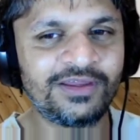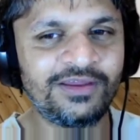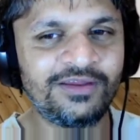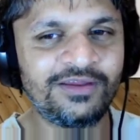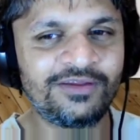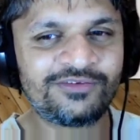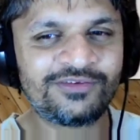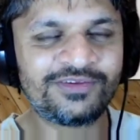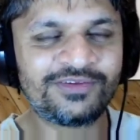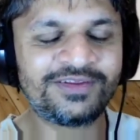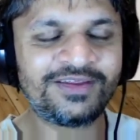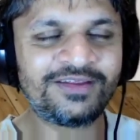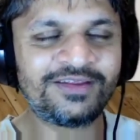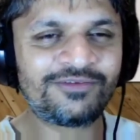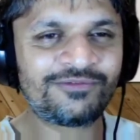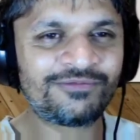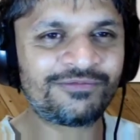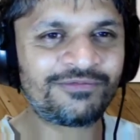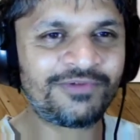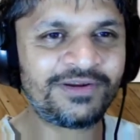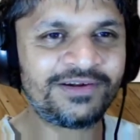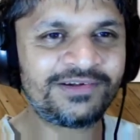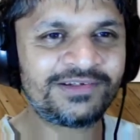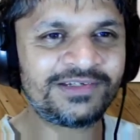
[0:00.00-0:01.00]
So that it's
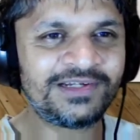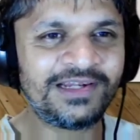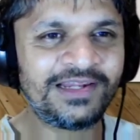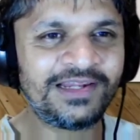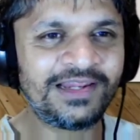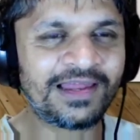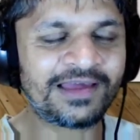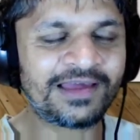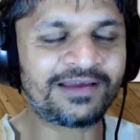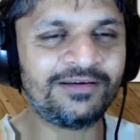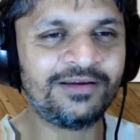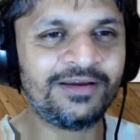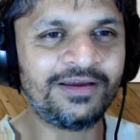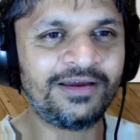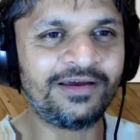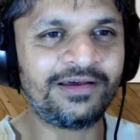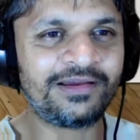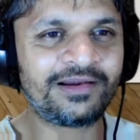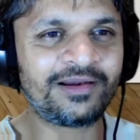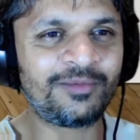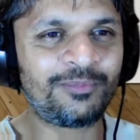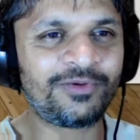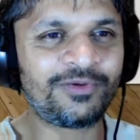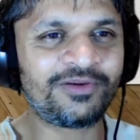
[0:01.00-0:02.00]
functionally like a
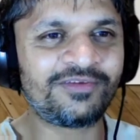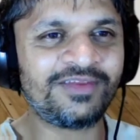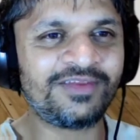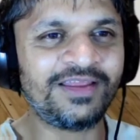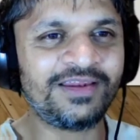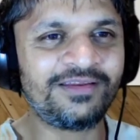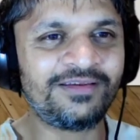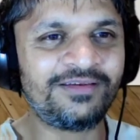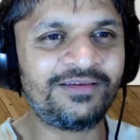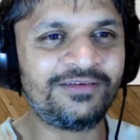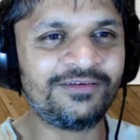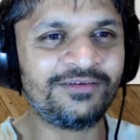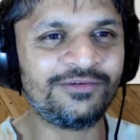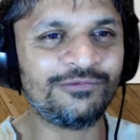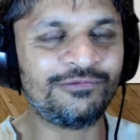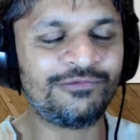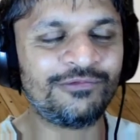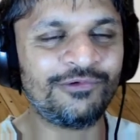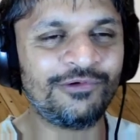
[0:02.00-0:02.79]
representative